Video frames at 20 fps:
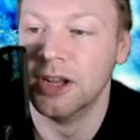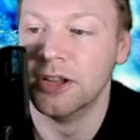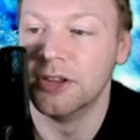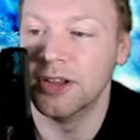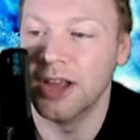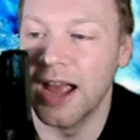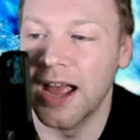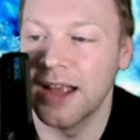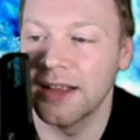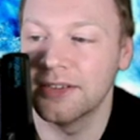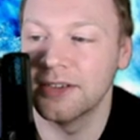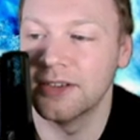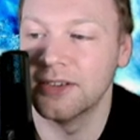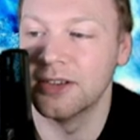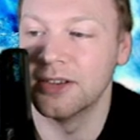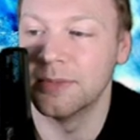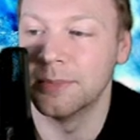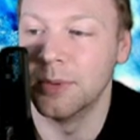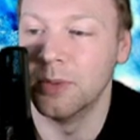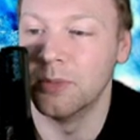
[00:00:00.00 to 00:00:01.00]
to access
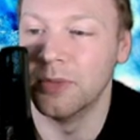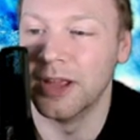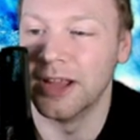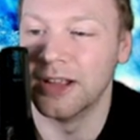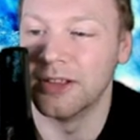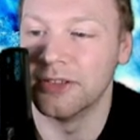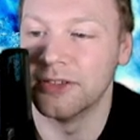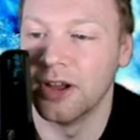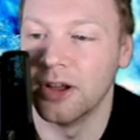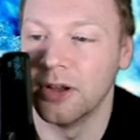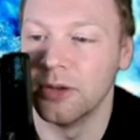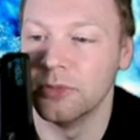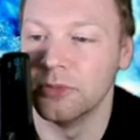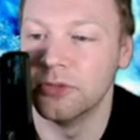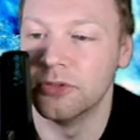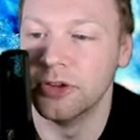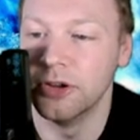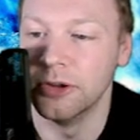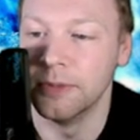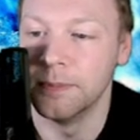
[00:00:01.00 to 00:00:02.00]
the support they are entitled
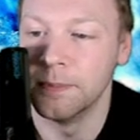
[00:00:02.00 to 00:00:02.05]
to.